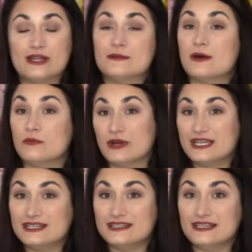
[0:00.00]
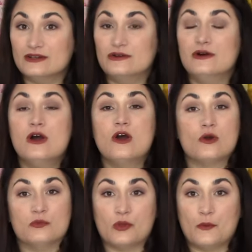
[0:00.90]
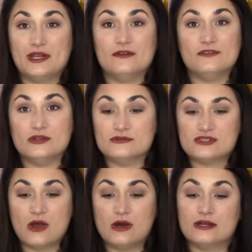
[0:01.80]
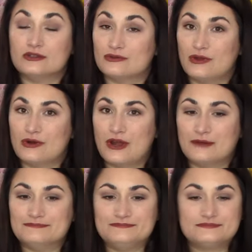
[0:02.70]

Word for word: about breaking a needle or blowing a fuse on your long arm.